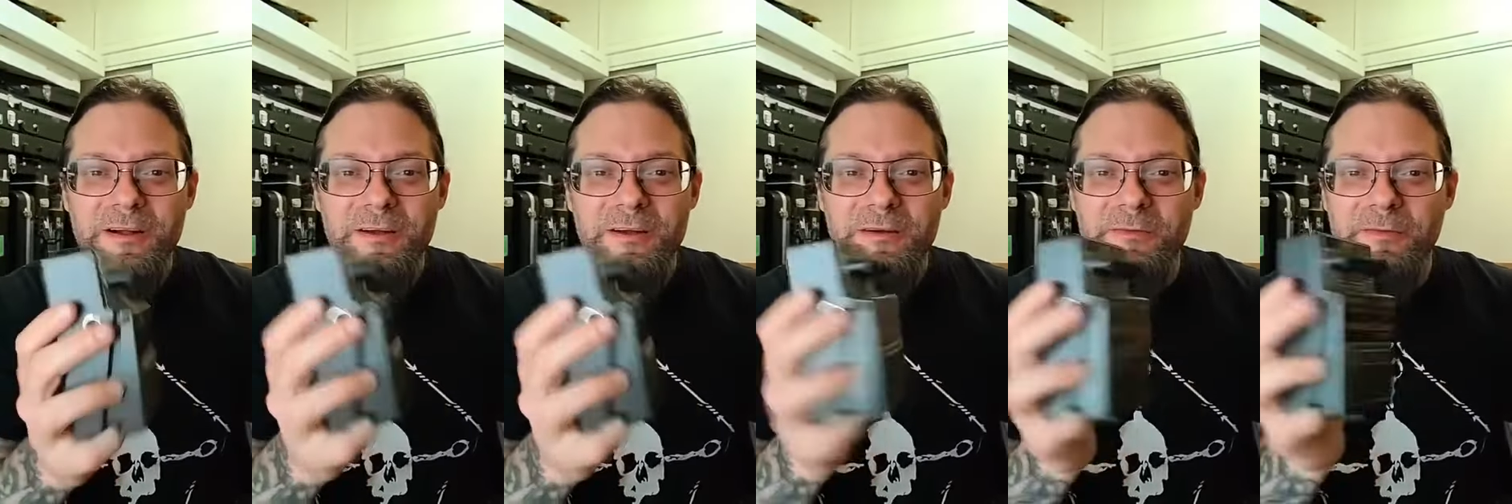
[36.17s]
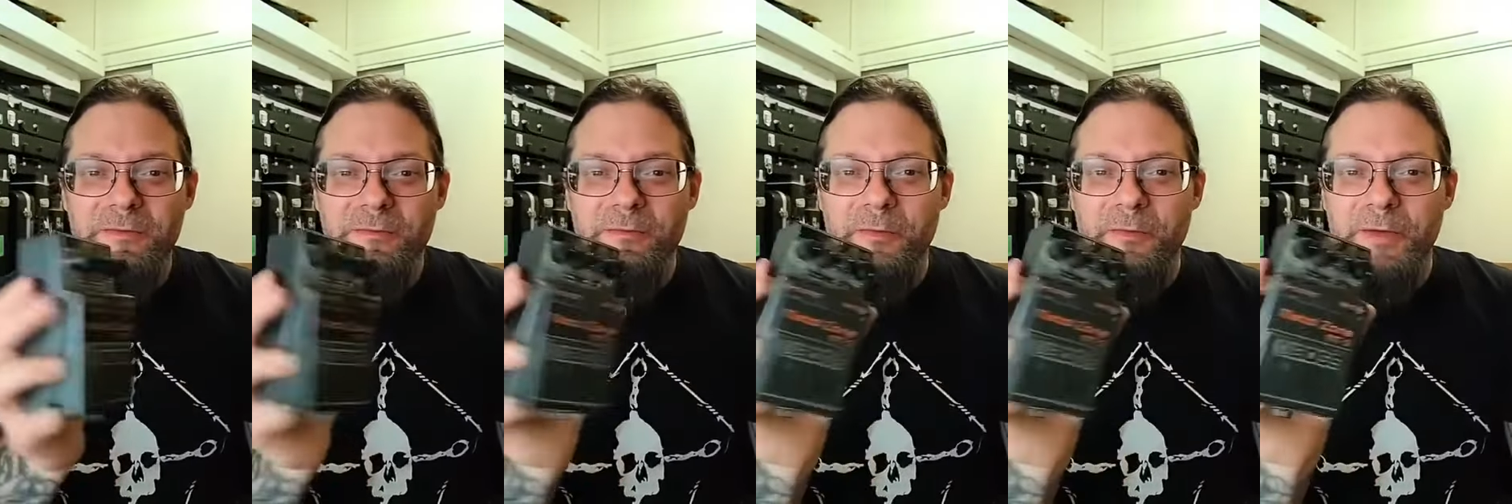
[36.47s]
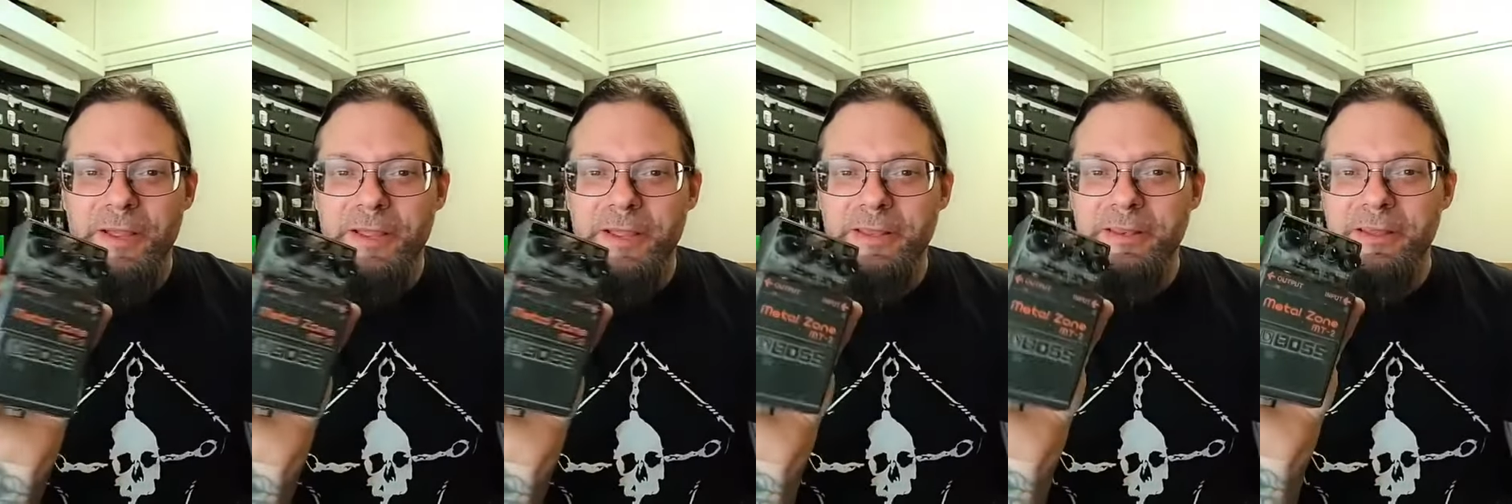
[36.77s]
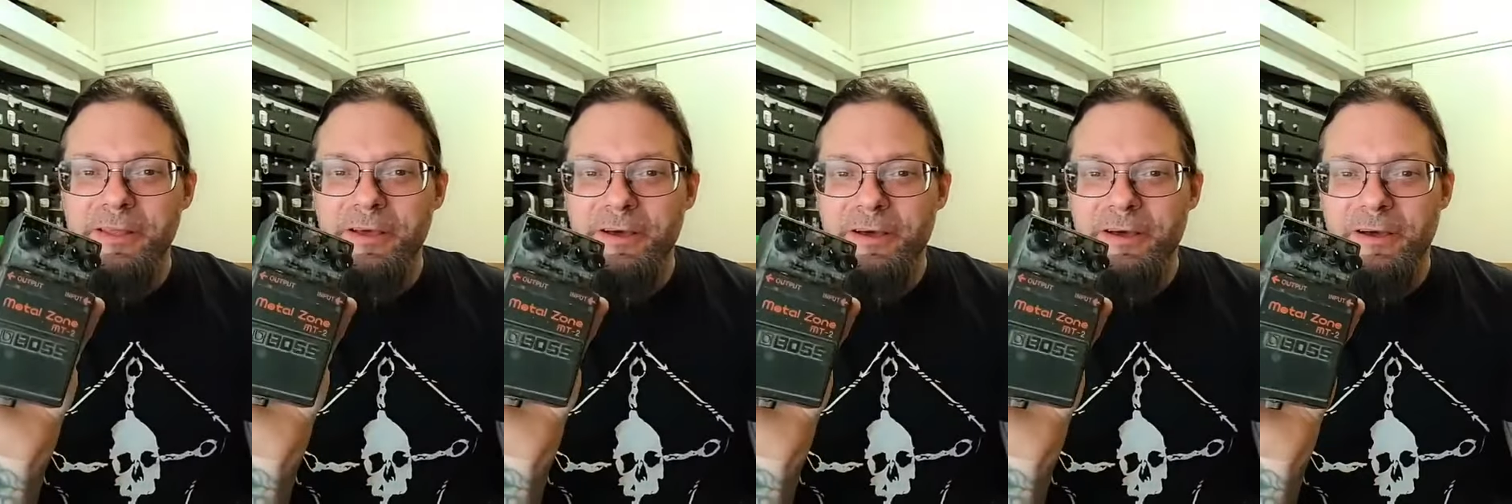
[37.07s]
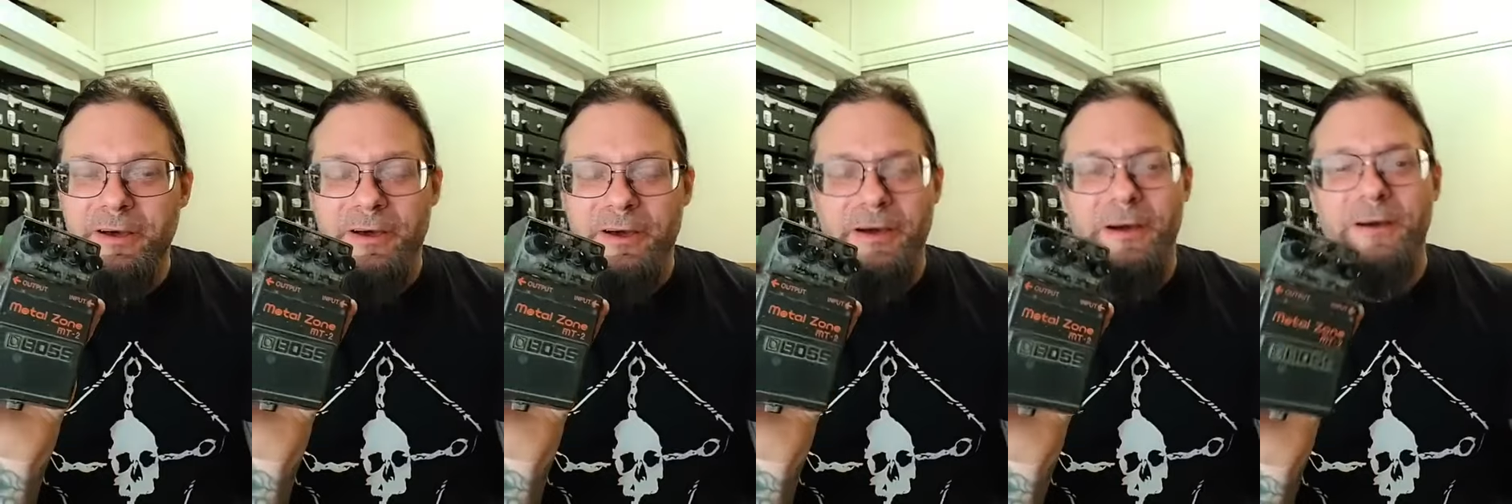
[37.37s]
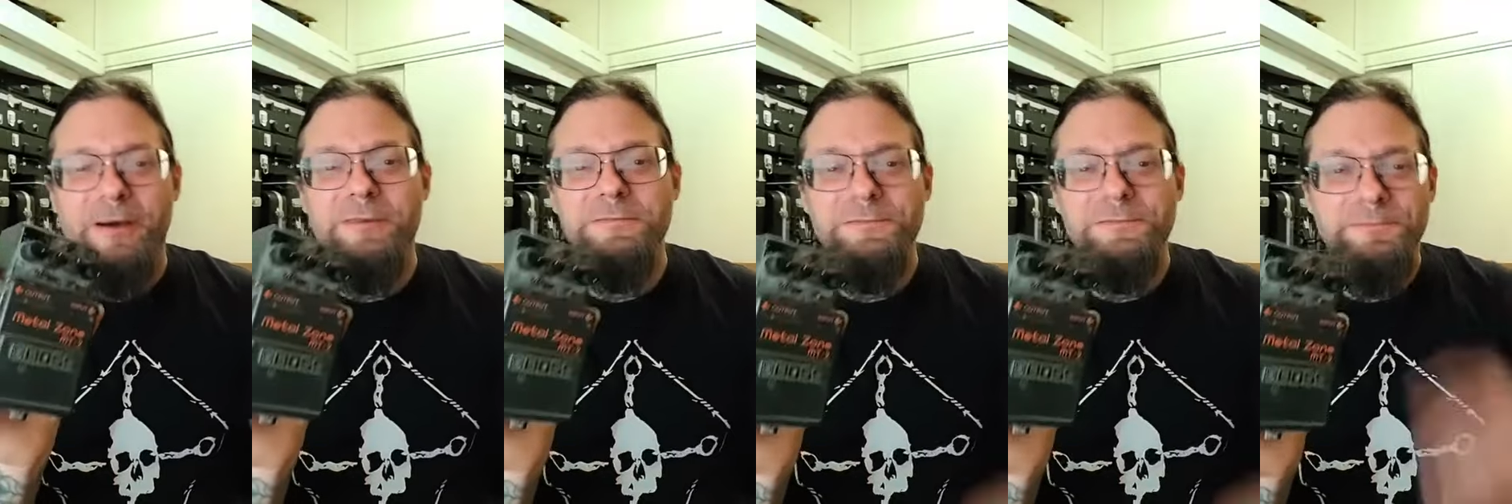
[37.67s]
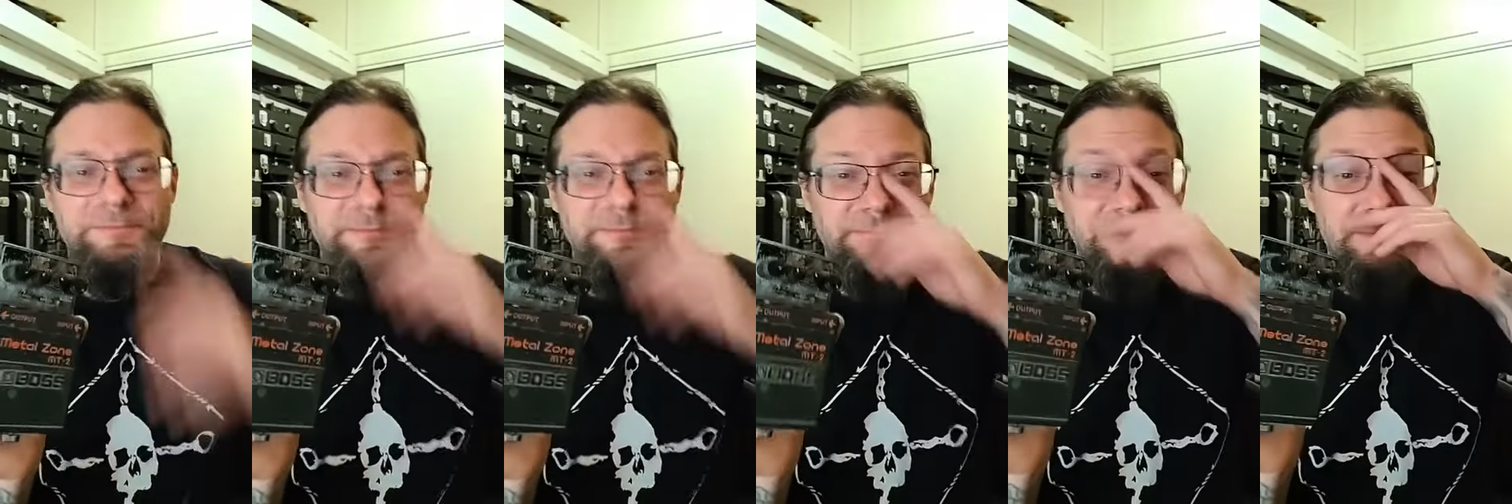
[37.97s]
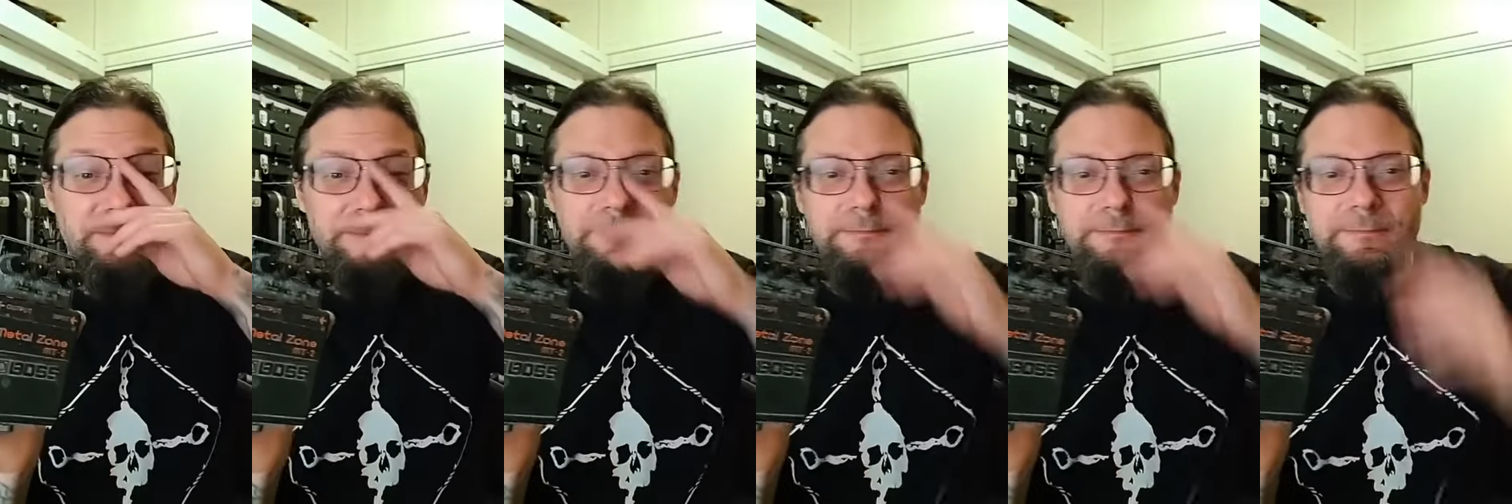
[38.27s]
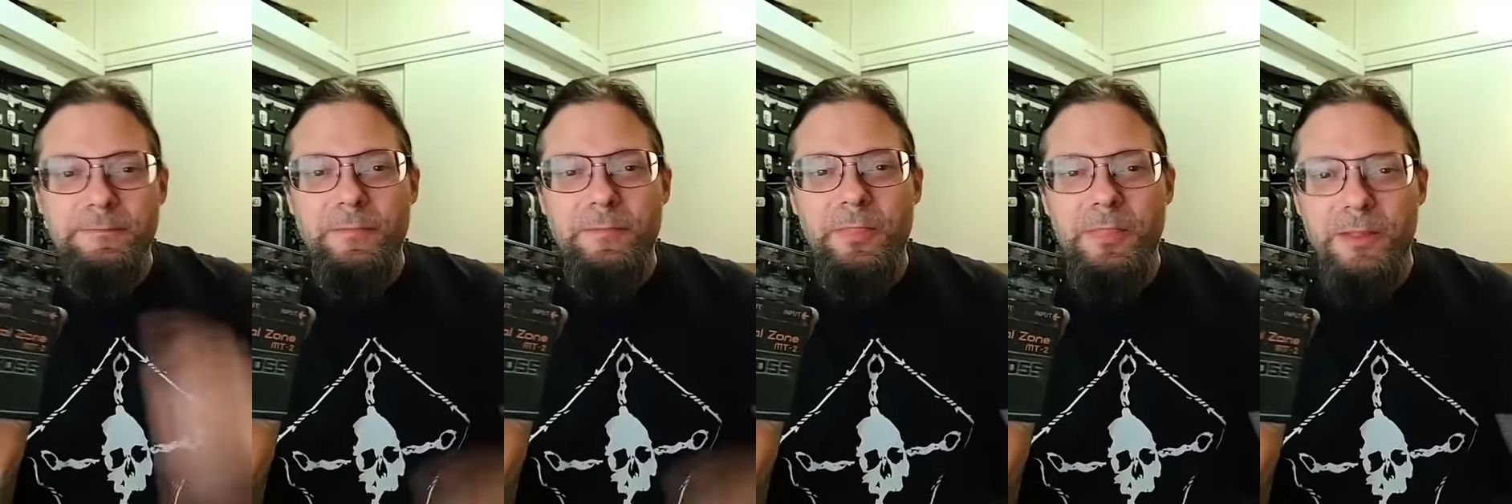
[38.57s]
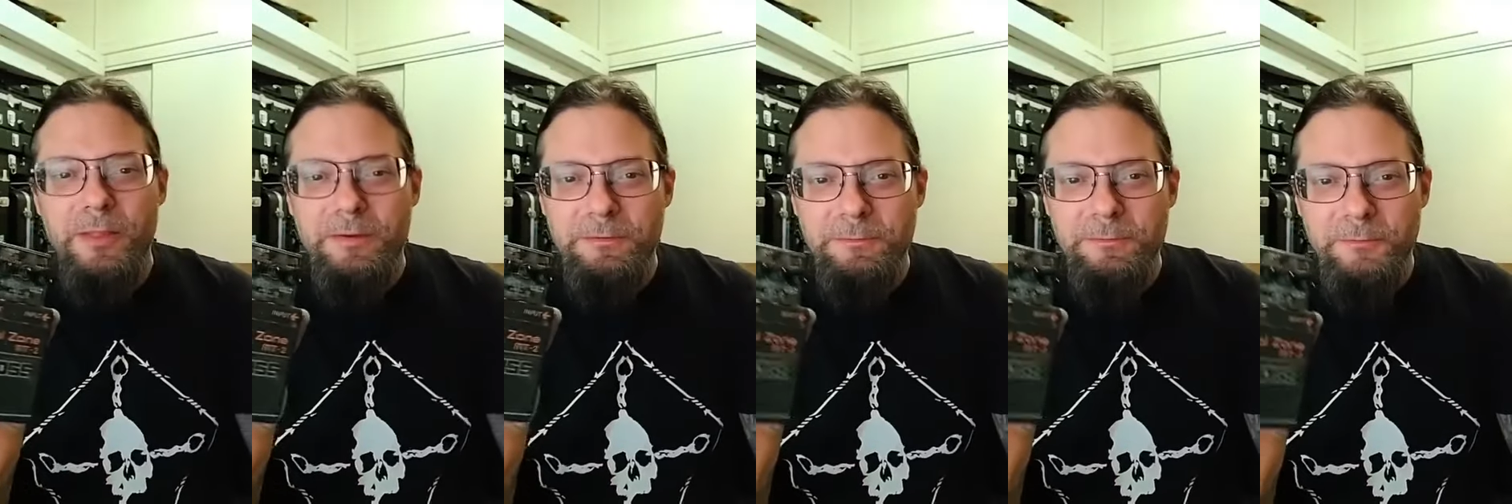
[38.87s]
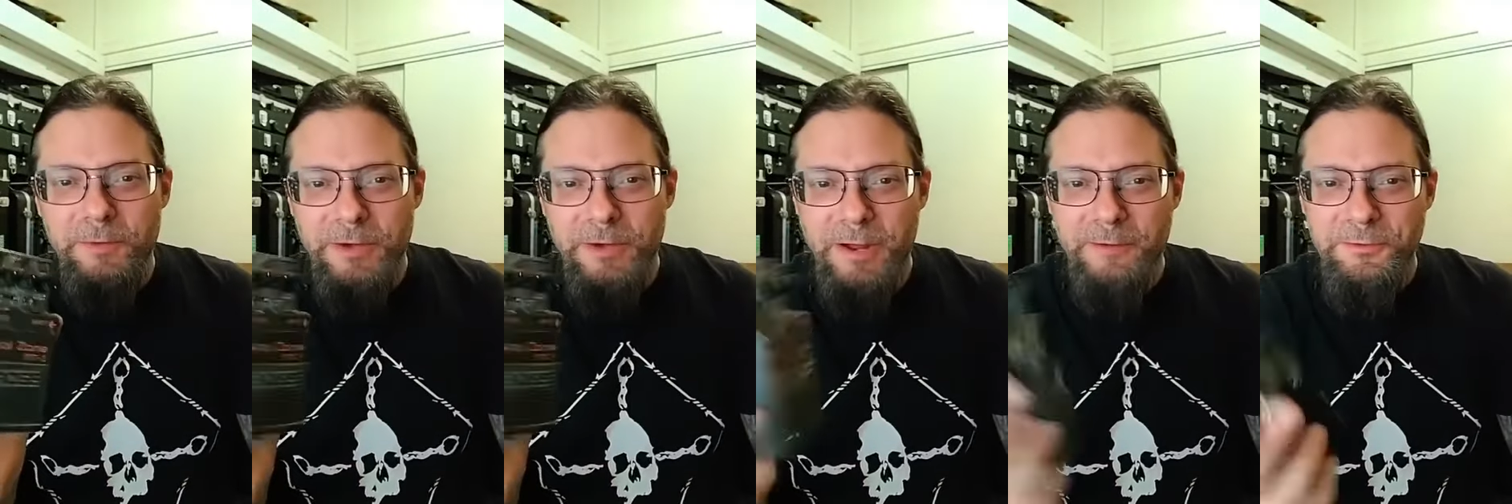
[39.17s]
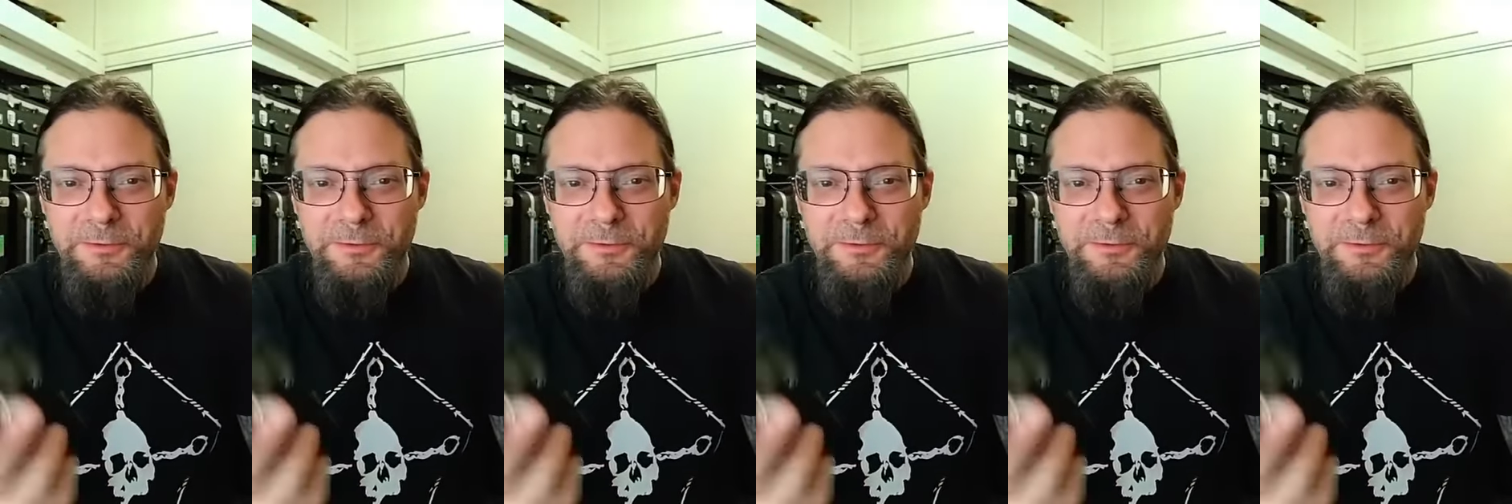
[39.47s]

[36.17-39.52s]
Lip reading: when I was